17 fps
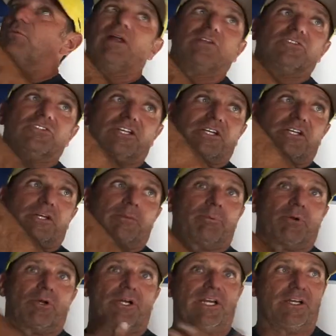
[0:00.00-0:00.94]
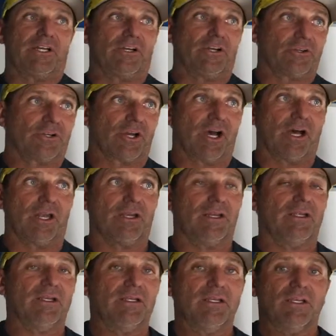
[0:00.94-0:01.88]
threads in and you put it in and you're
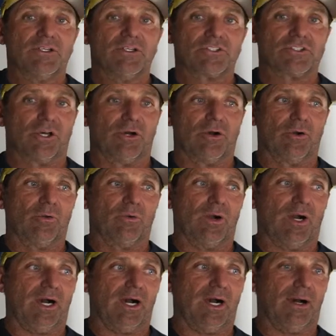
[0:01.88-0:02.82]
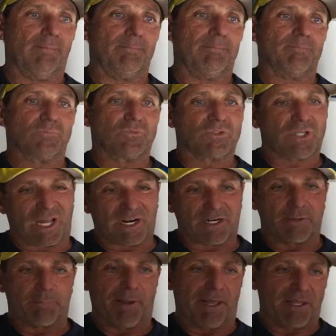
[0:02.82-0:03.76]
done. So kind
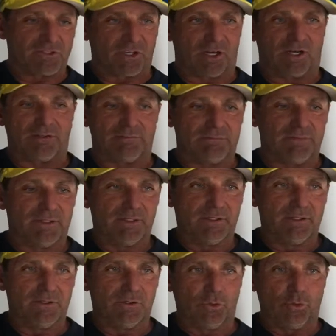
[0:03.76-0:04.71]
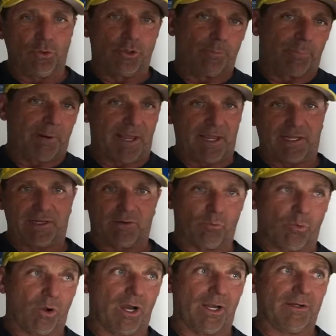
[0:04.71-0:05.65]
of depends on who you're paying
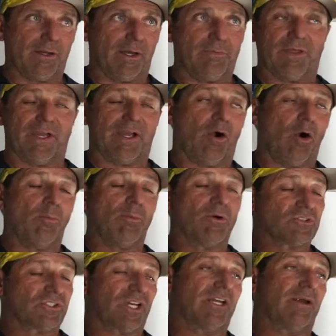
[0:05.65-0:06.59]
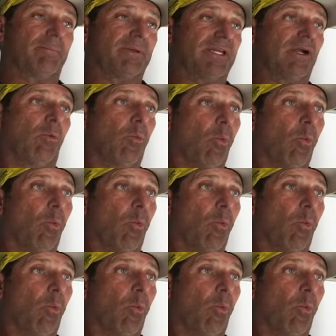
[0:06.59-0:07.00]
and what. They almost end up being a